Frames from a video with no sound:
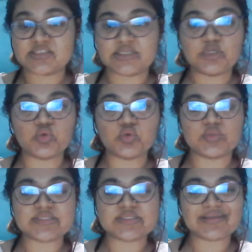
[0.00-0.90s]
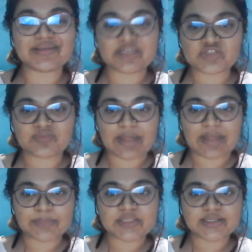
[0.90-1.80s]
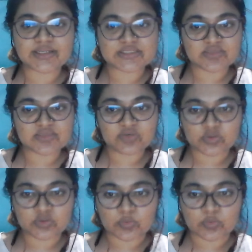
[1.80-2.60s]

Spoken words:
-2. This is the range of lambda that is given to you.